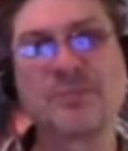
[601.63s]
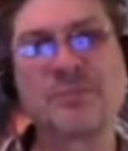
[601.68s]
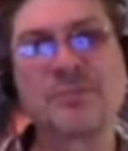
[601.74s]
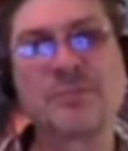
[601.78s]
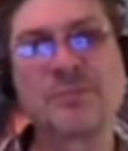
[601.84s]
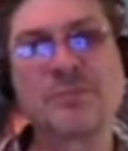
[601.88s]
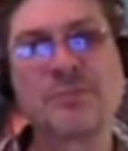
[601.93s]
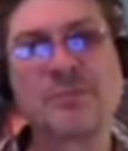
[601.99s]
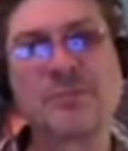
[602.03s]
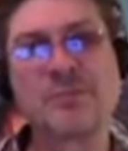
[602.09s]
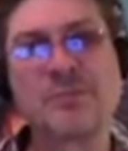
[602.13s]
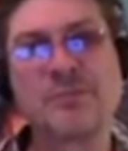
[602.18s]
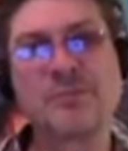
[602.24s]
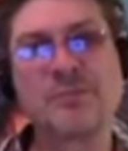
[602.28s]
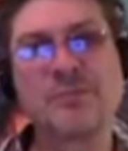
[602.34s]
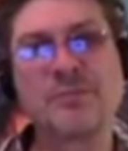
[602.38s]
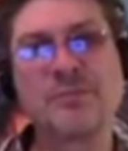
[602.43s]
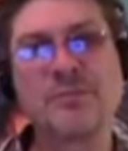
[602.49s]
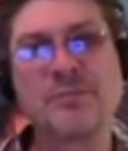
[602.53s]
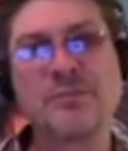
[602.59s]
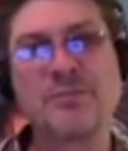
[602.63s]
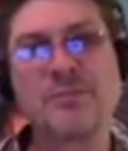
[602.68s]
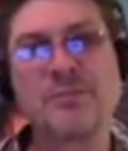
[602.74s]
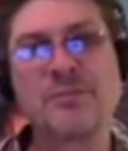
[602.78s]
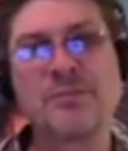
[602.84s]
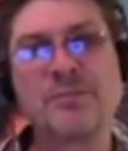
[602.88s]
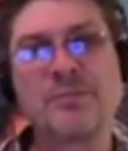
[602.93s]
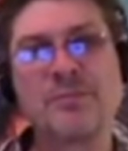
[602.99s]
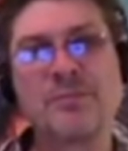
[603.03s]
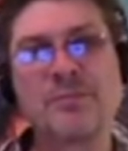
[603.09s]

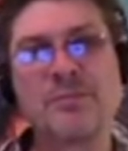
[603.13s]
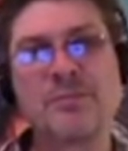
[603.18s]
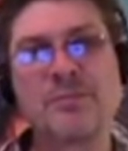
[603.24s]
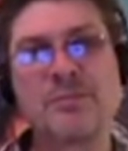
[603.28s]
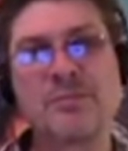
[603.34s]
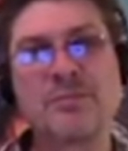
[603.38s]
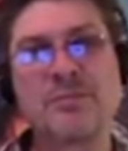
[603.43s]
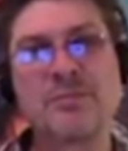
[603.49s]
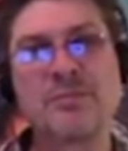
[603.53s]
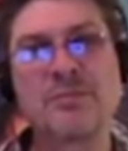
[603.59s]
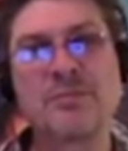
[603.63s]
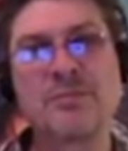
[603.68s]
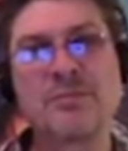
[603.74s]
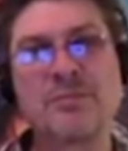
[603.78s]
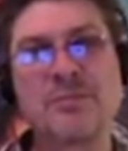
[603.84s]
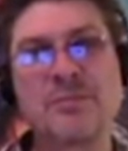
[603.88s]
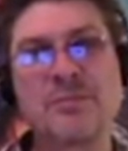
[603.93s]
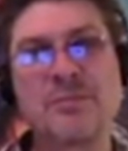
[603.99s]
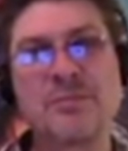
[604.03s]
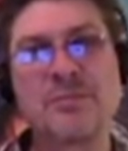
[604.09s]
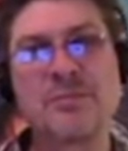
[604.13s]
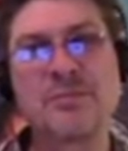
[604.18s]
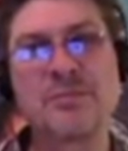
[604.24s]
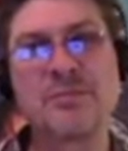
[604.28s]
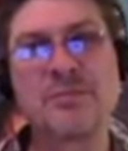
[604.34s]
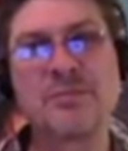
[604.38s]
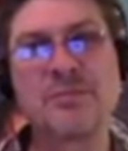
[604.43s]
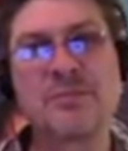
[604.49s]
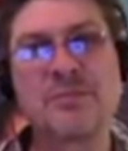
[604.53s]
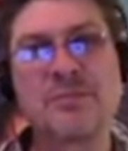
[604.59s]

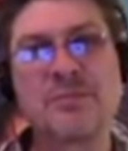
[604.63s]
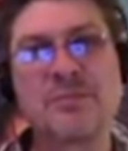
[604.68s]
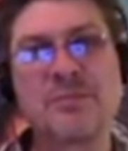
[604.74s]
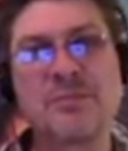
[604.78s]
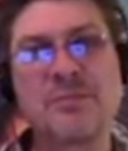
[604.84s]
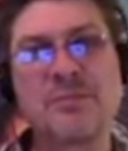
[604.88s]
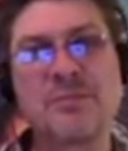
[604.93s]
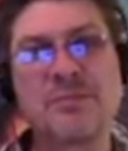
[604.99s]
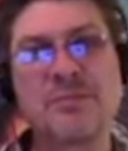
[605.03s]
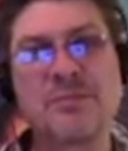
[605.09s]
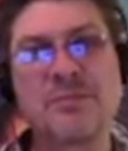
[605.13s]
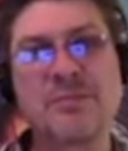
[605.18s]
The person shown says nothing.